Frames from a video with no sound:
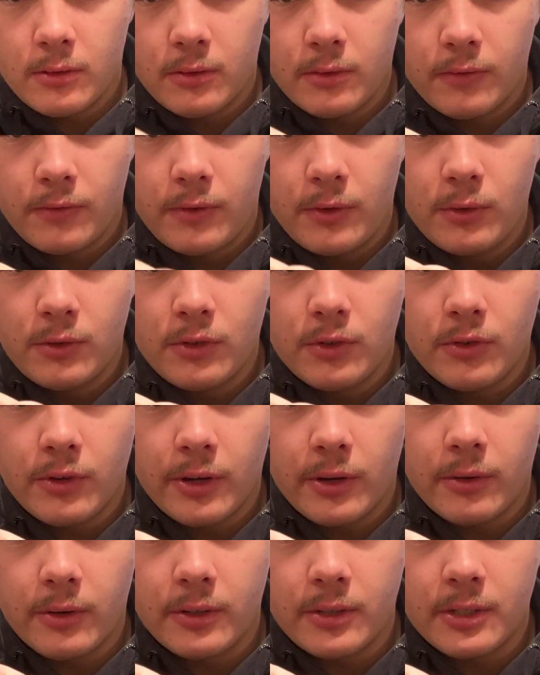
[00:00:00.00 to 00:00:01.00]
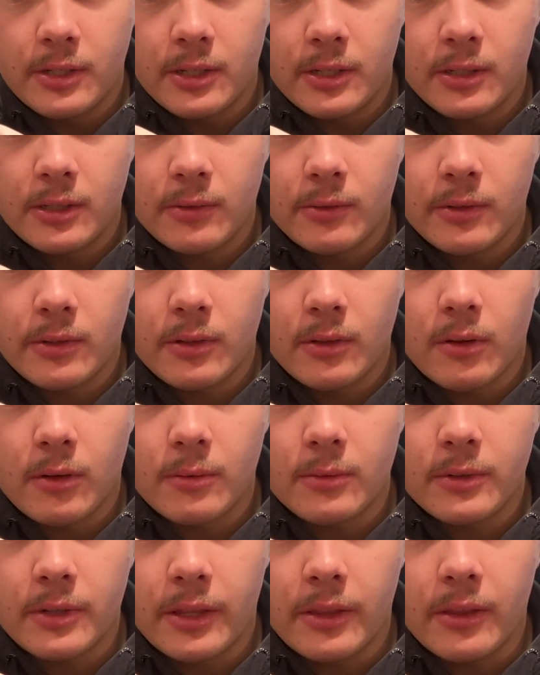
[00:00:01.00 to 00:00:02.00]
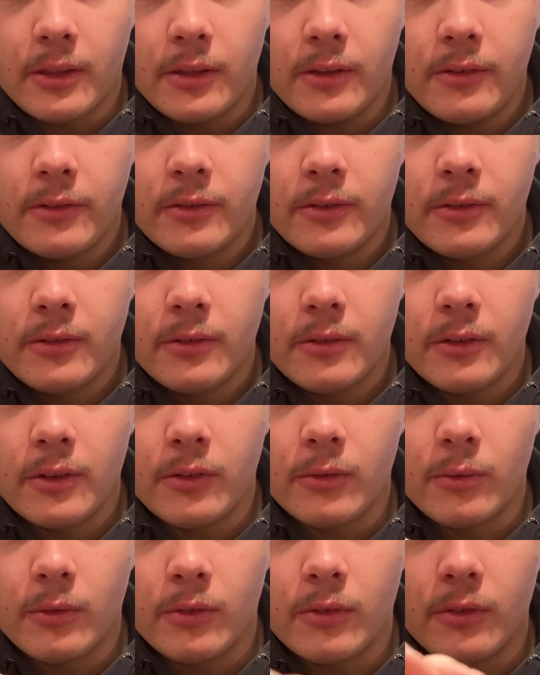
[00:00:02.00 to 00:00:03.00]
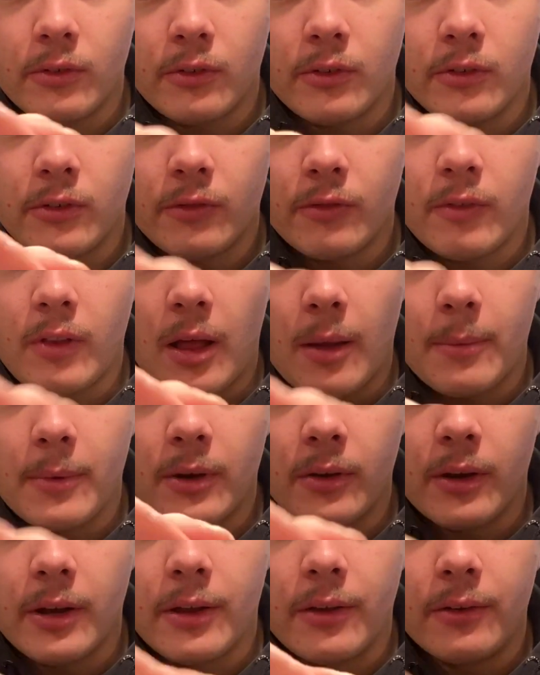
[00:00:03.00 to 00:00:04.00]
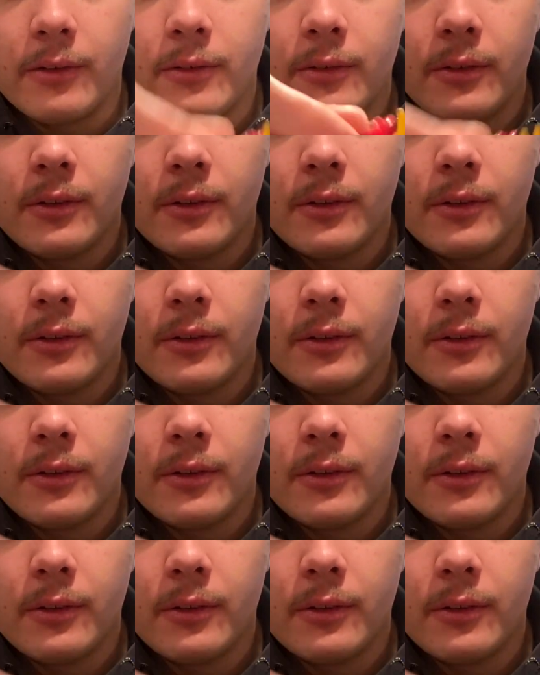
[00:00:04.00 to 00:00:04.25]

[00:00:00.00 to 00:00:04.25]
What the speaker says: Fusion Dragonoids sit with his arms like this. This ones are just flopping around.